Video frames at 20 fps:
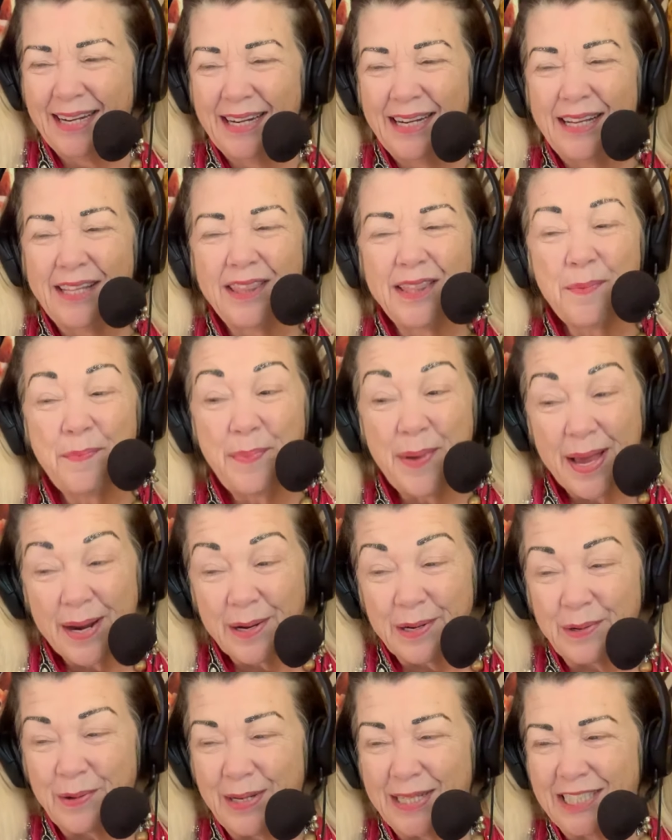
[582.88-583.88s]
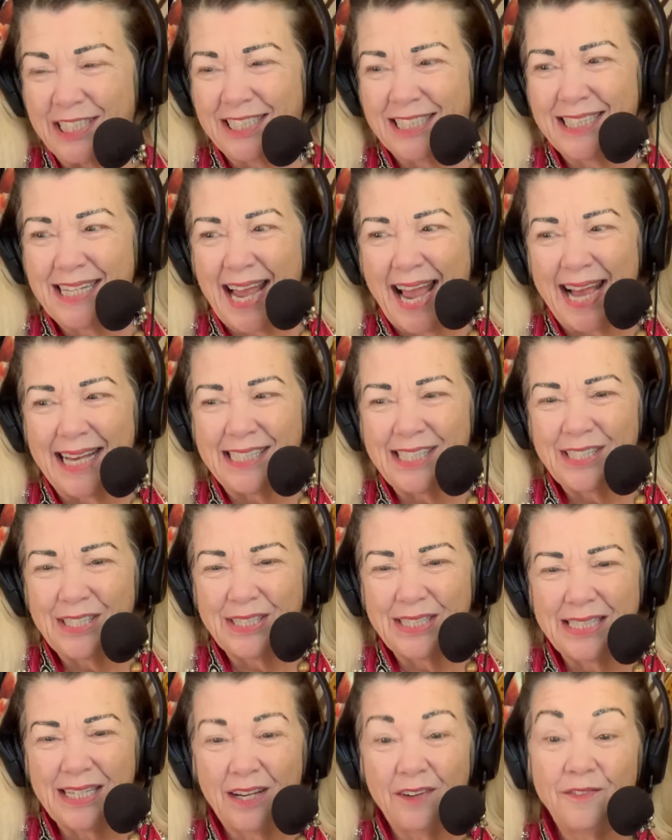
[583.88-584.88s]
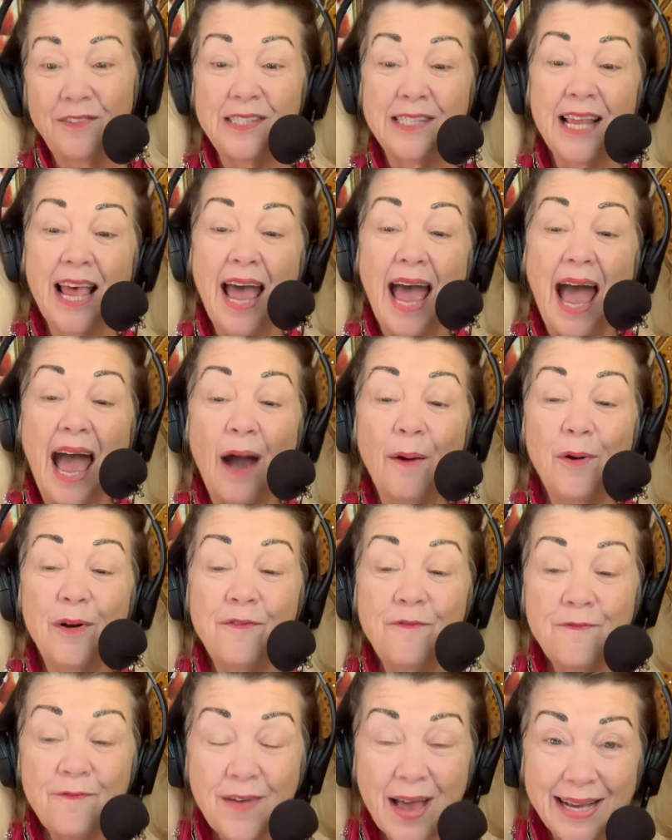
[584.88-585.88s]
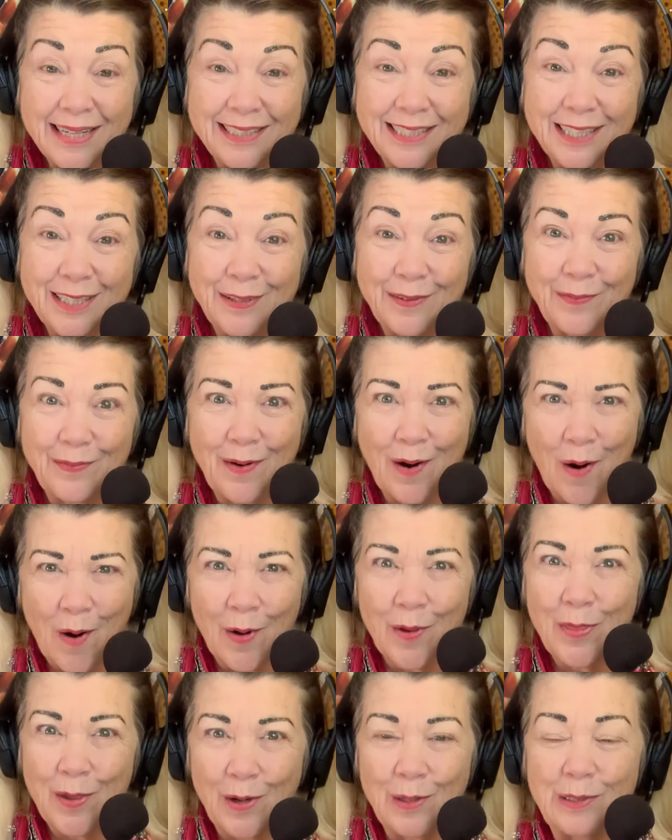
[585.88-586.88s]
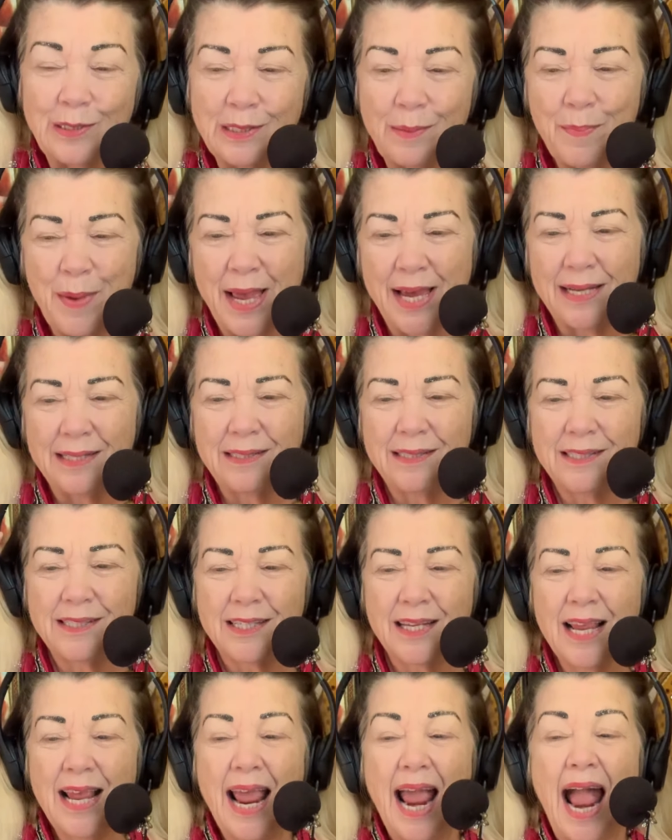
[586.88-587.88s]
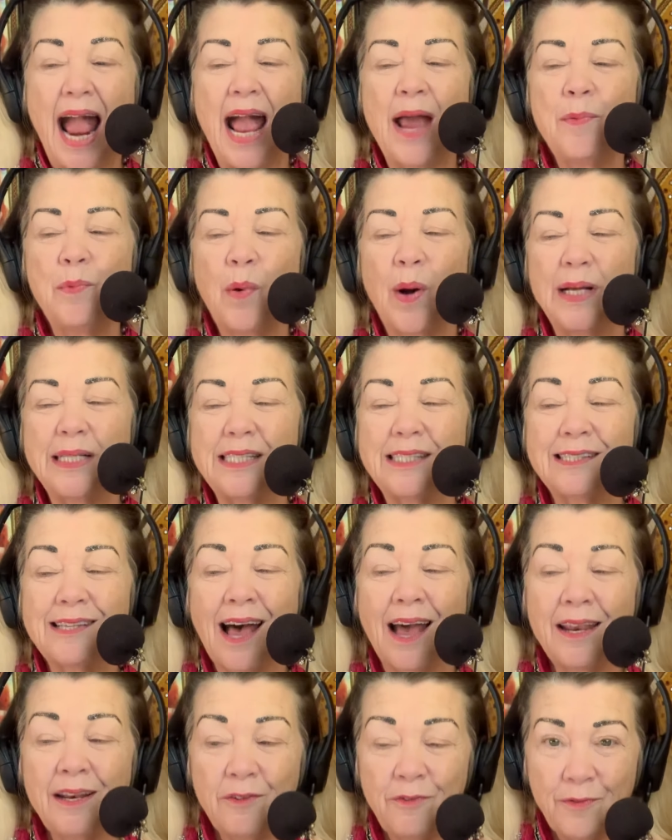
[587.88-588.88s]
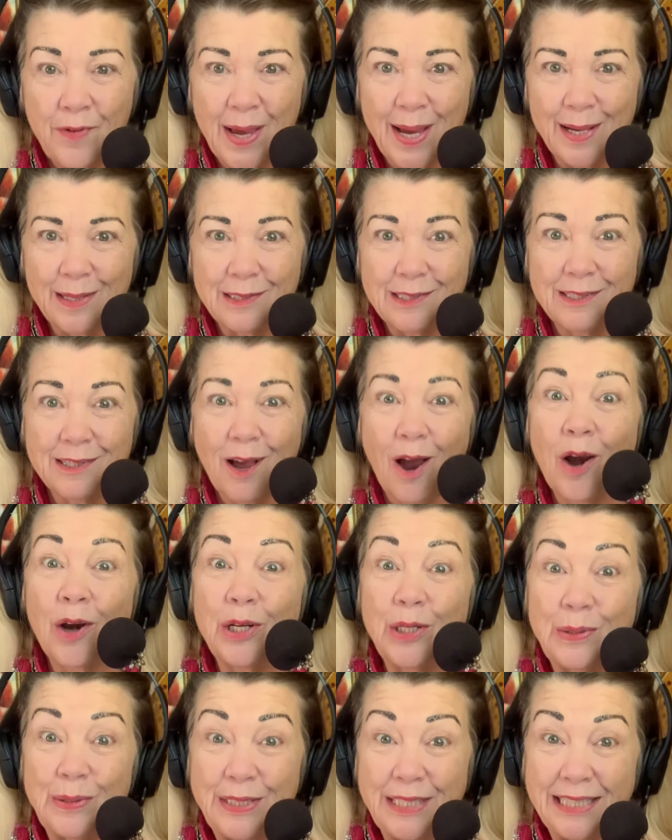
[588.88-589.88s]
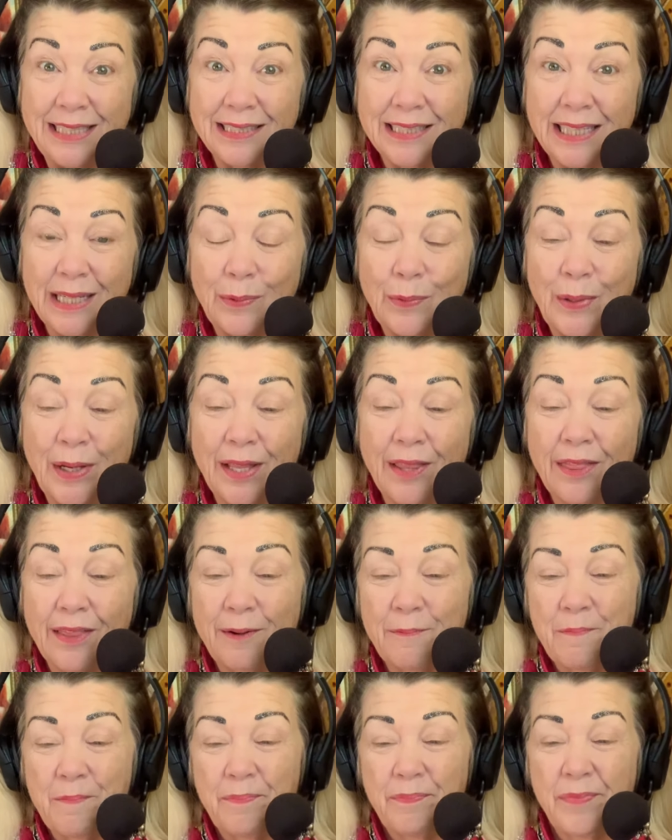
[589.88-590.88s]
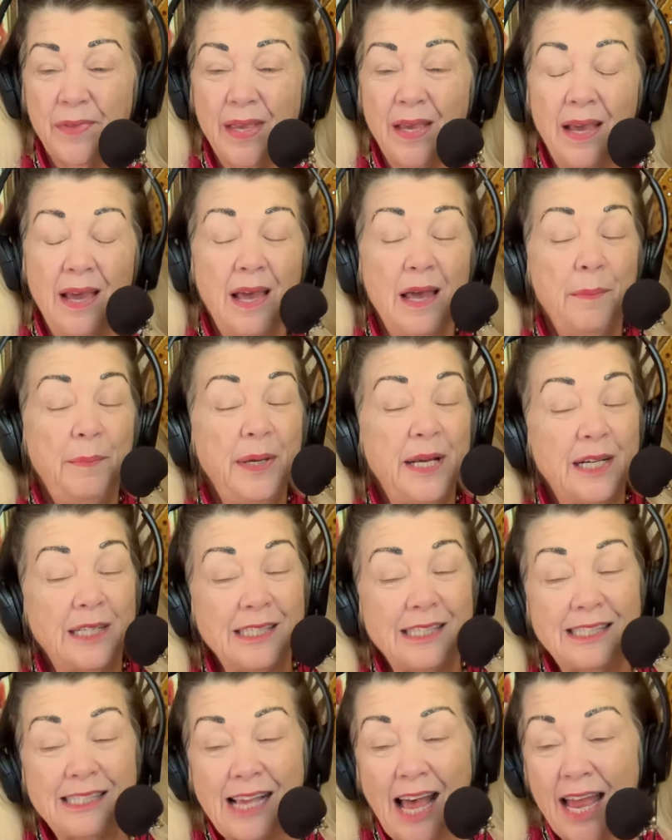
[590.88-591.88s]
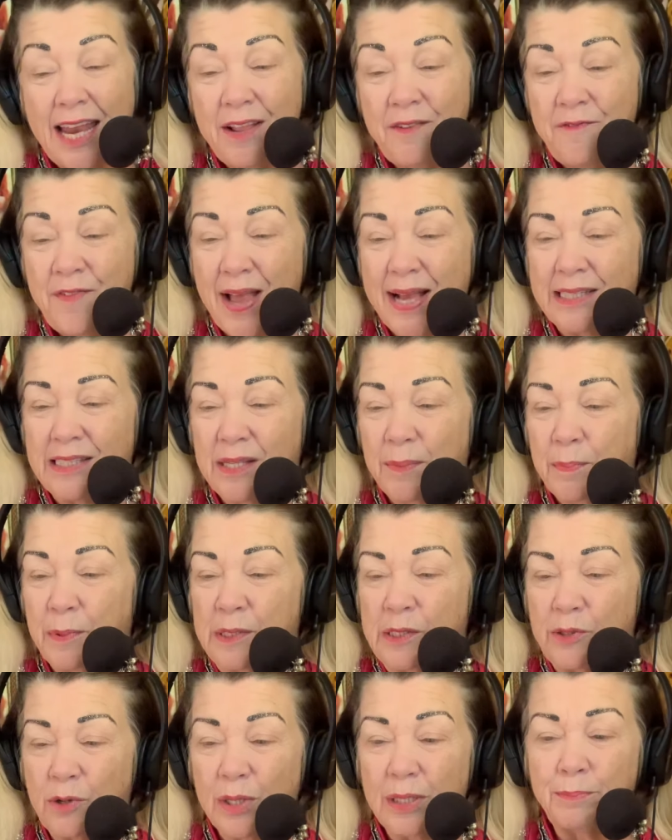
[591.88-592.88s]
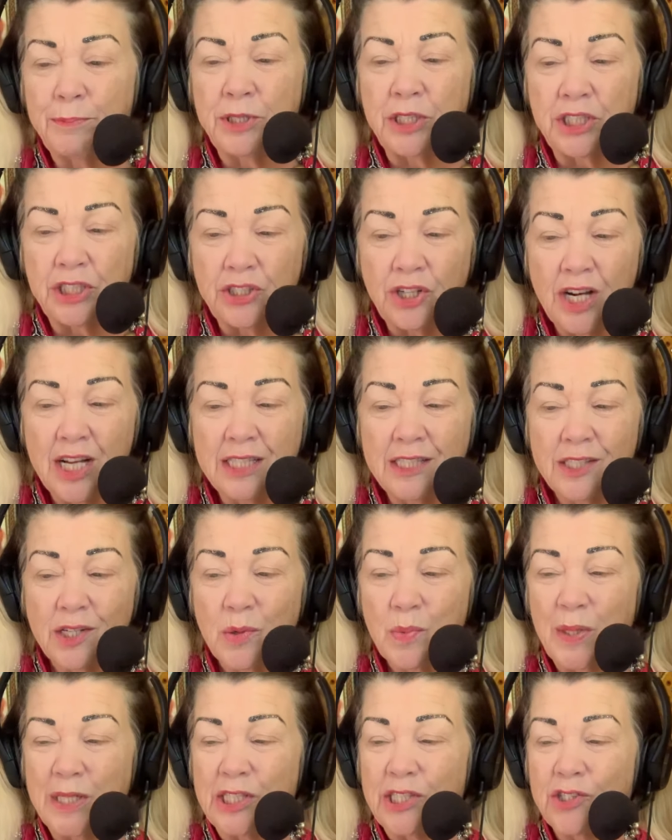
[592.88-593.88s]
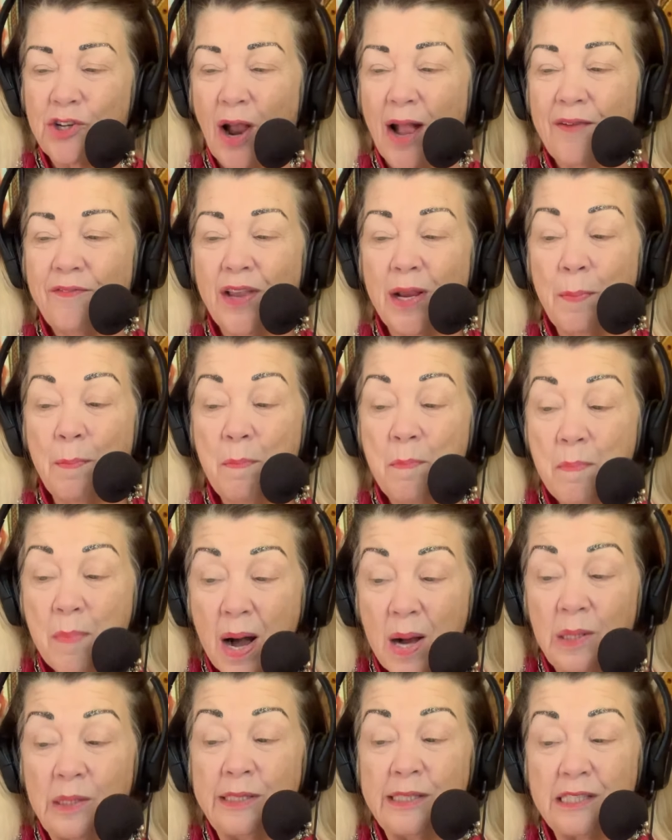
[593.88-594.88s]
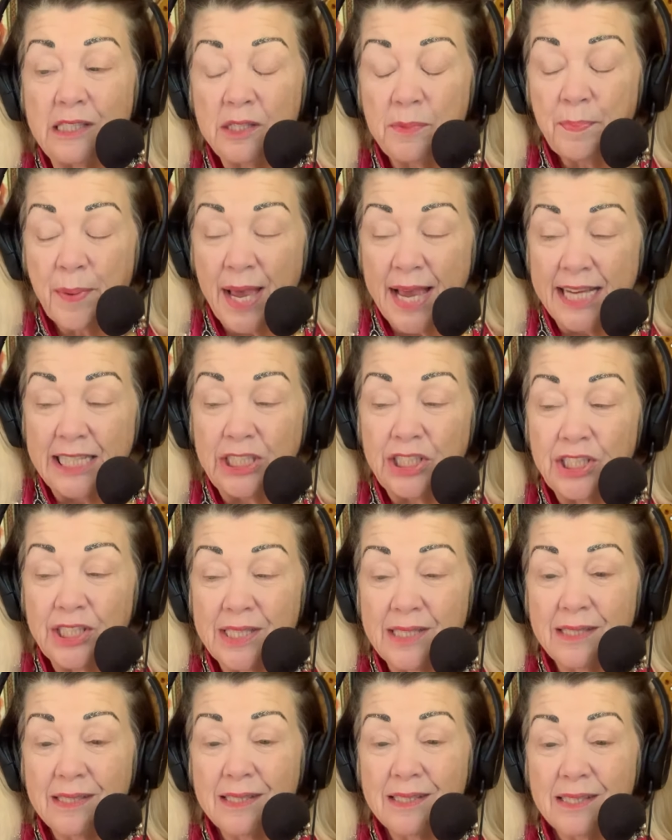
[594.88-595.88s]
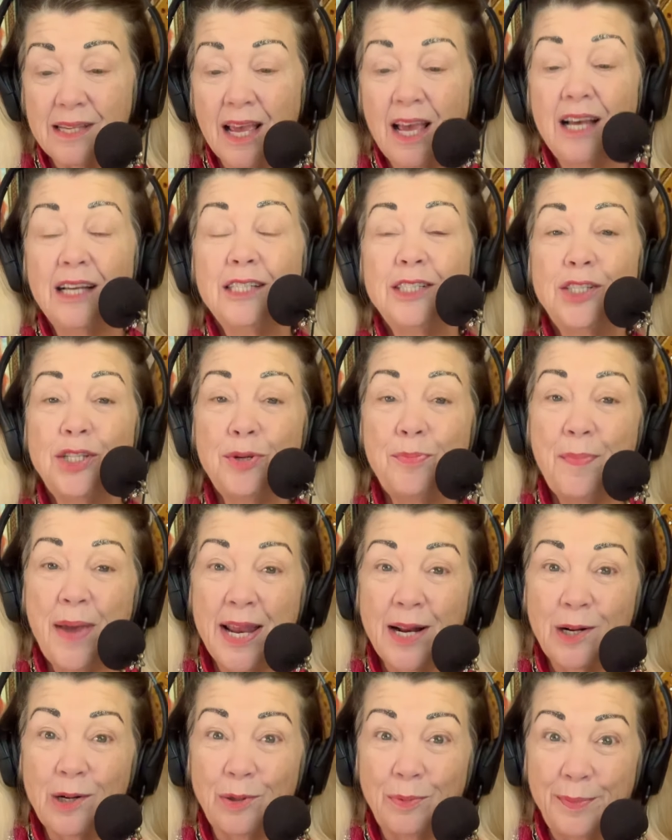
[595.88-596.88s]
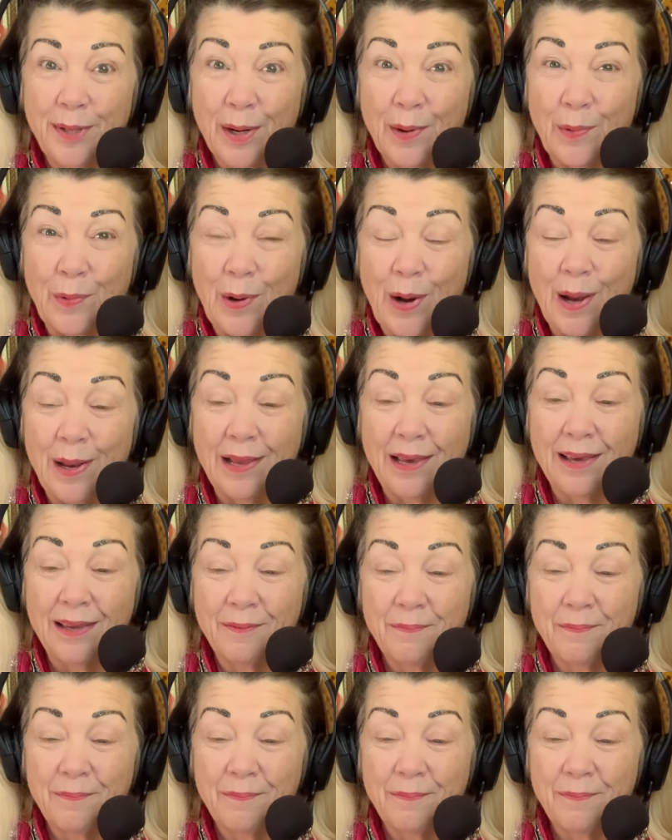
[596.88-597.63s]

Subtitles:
The better question to ask yourself is, how effective are those meds and what side effects are you dealing with? Because side effects of prescription drugs are what's driving most patients to medical marijuana.